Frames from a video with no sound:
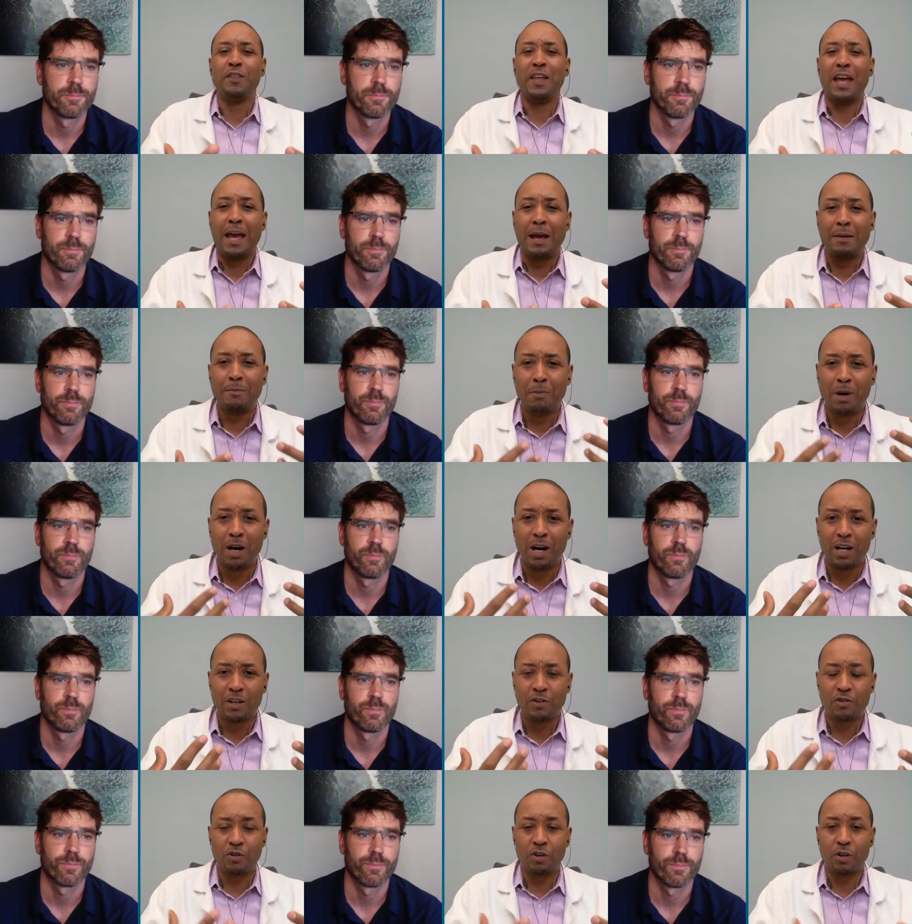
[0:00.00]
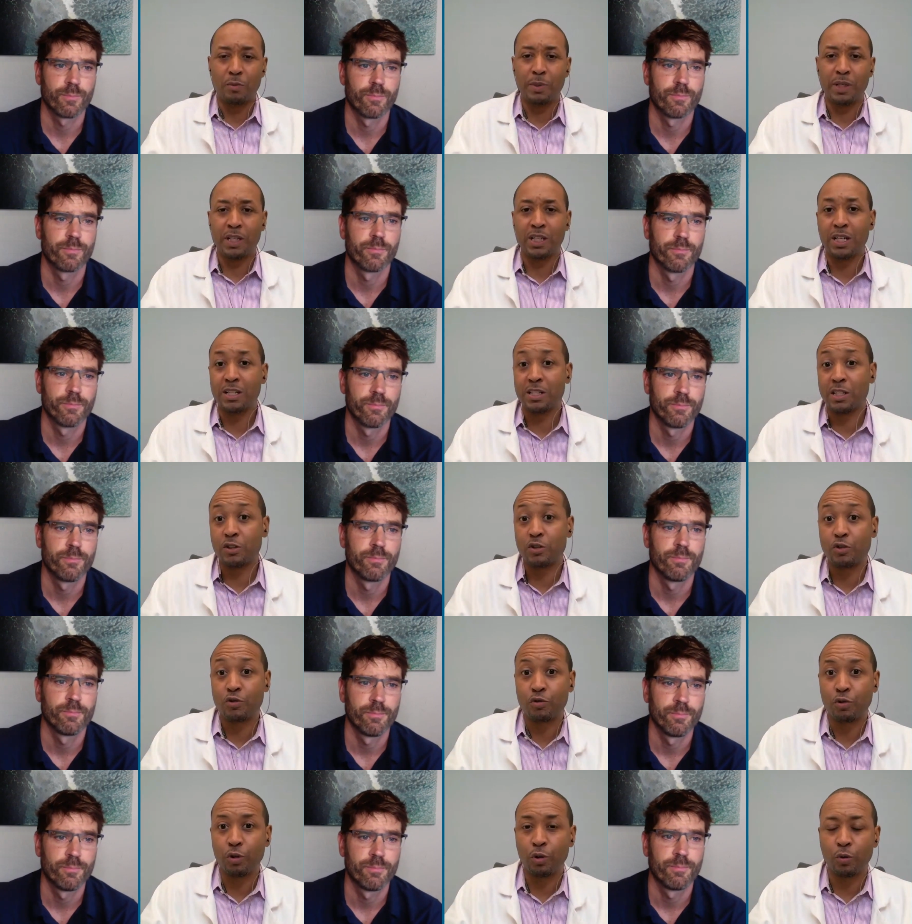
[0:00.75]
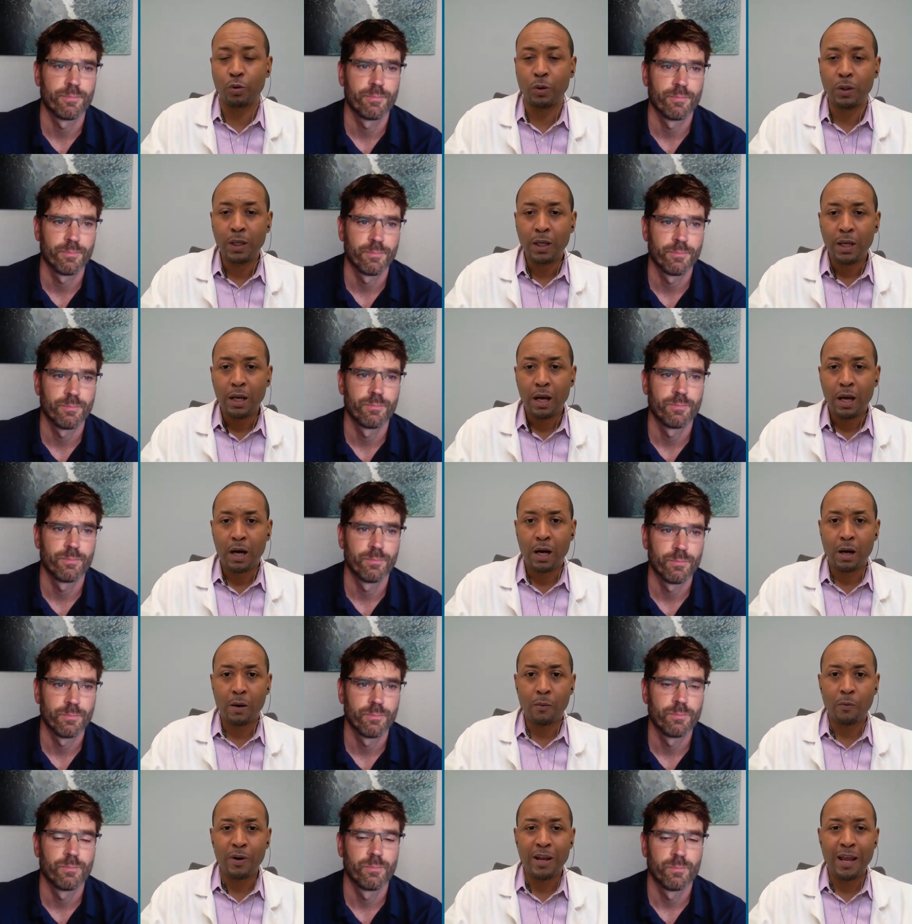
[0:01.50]
Speaker 1: that mantra because it's true.
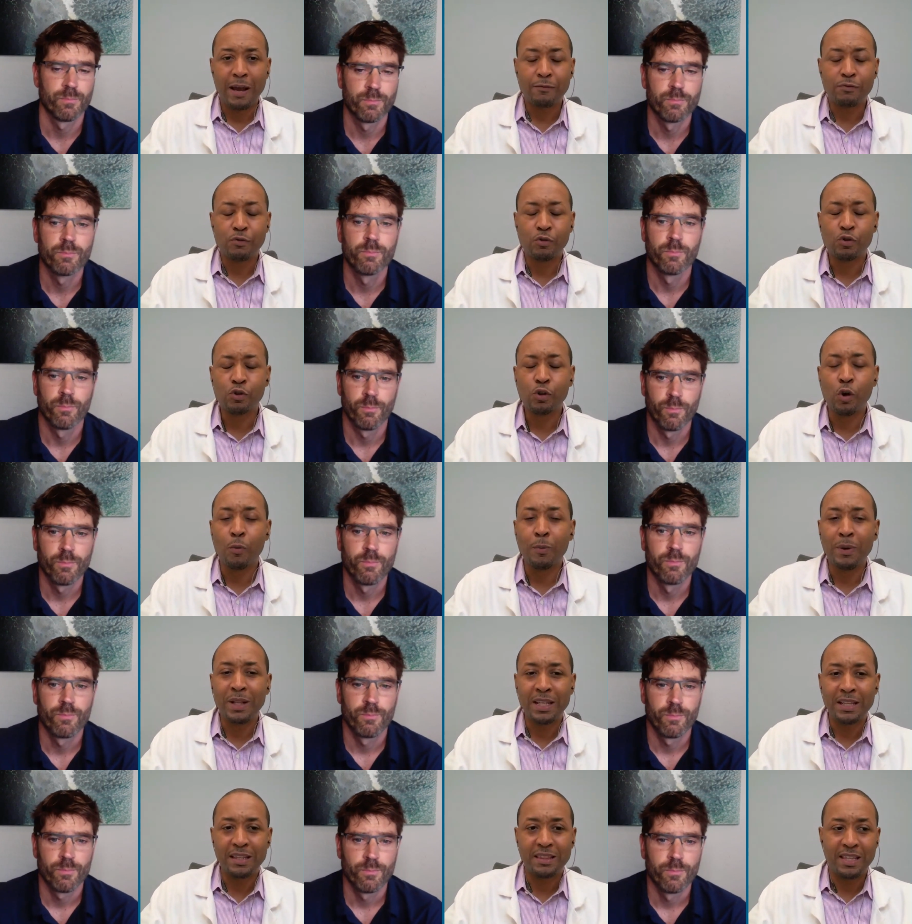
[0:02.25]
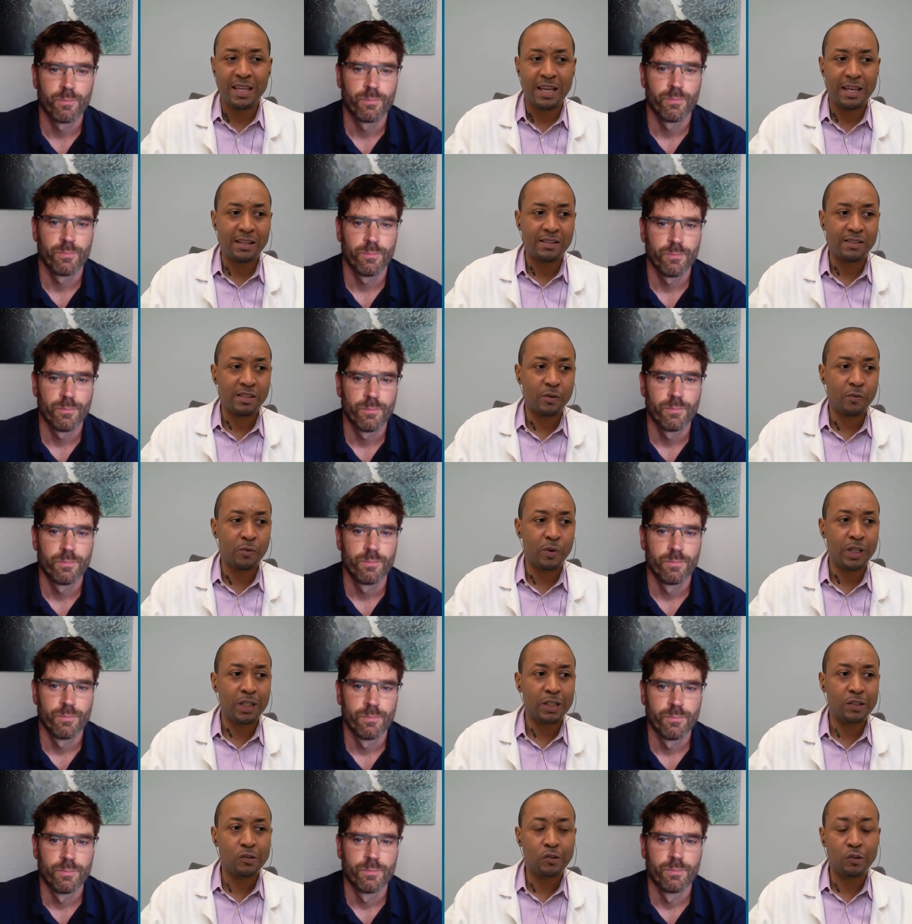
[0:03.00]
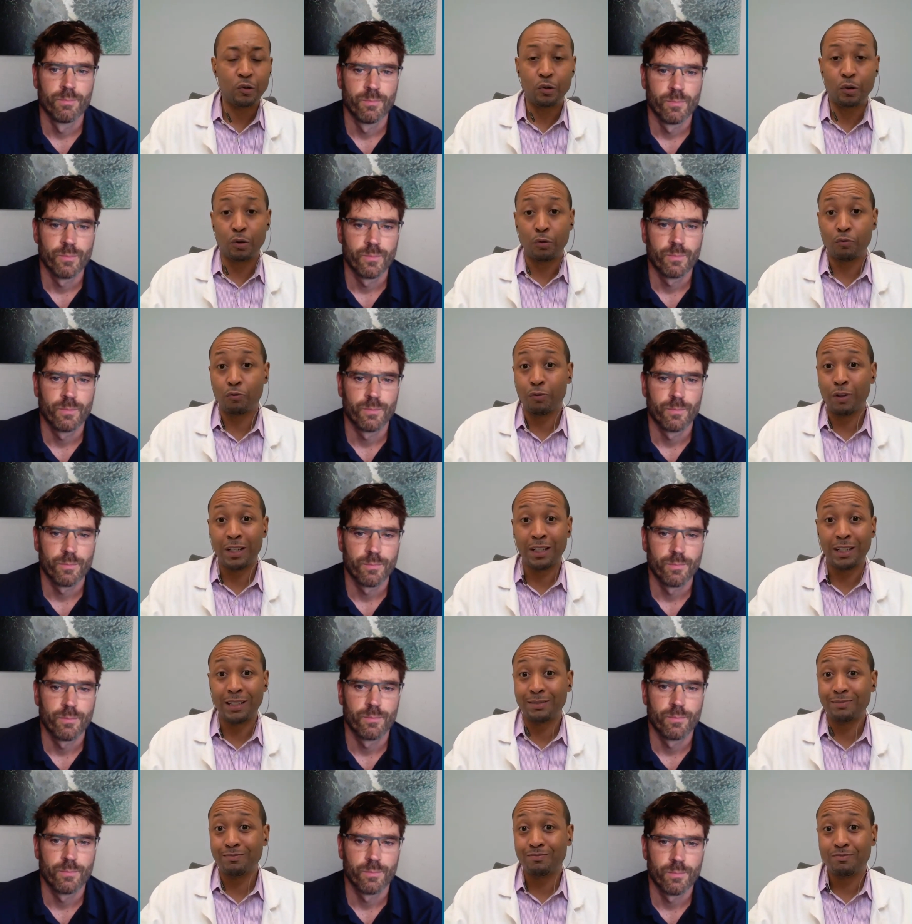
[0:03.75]
Um, we have so many things that we can do to
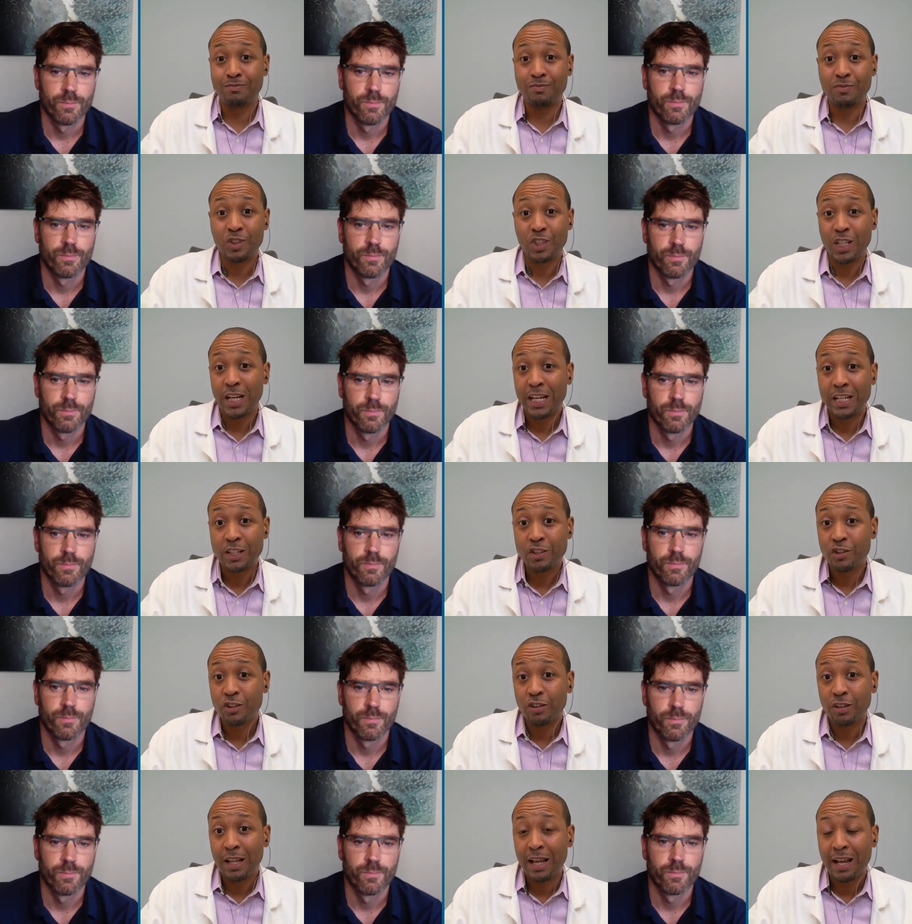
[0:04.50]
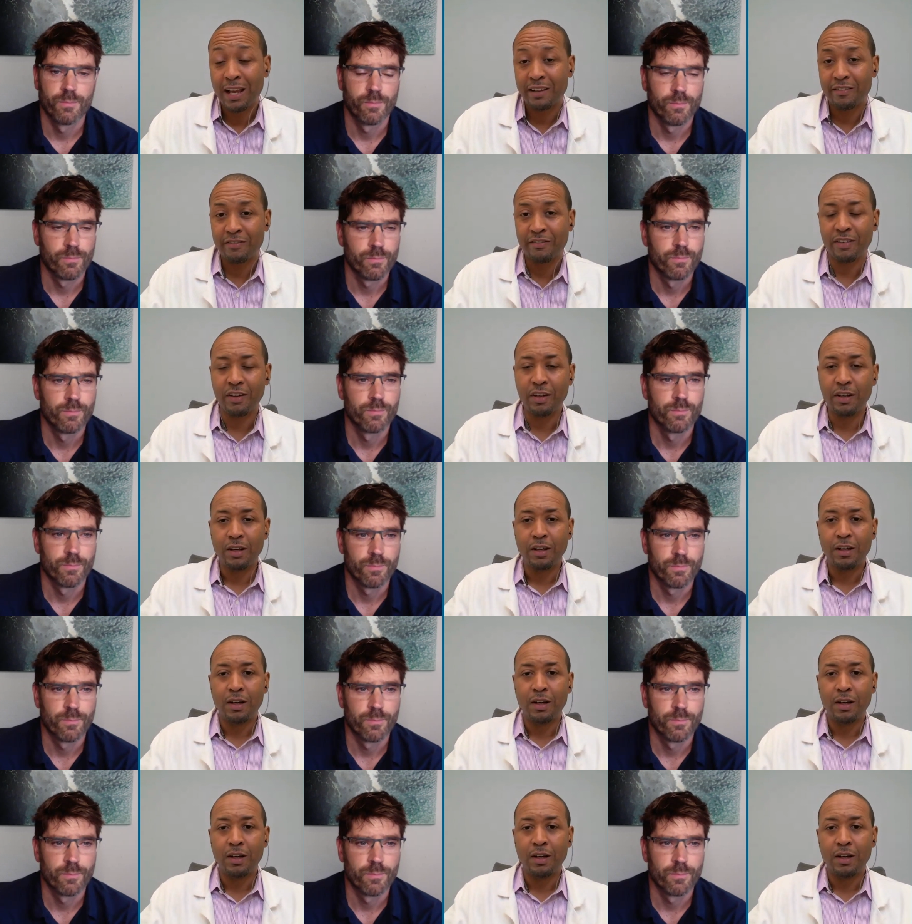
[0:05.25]
really change your life